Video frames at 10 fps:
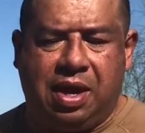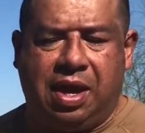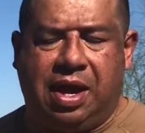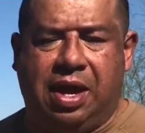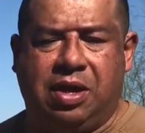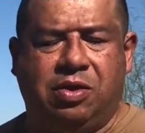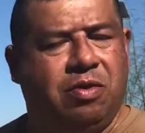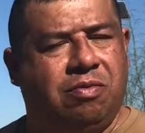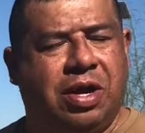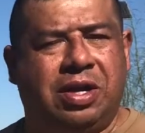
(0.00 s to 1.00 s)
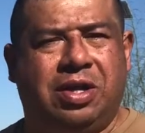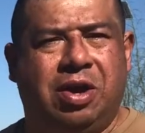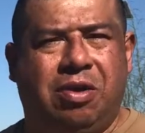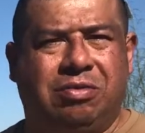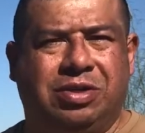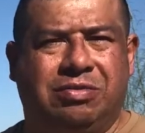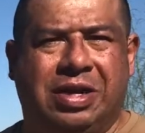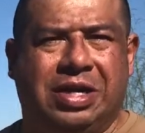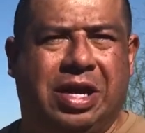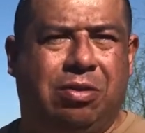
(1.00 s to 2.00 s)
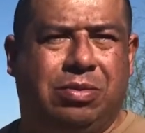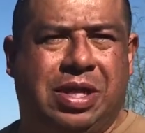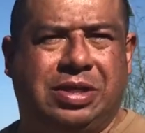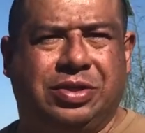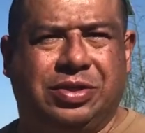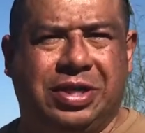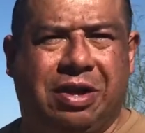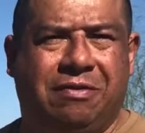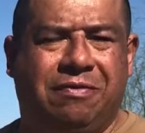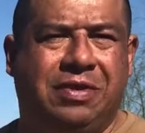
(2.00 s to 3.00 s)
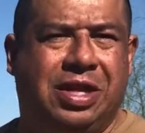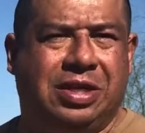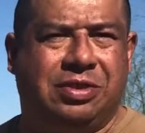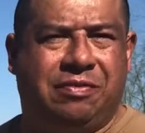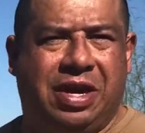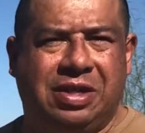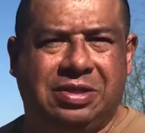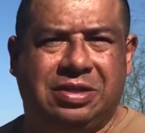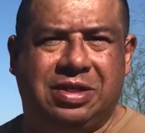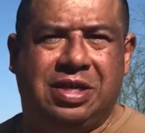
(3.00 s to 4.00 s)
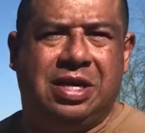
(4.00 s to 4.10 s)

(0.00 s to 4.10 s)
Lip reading: and you're ready to go. You're ready to help cleanse yourself, cleanse friends,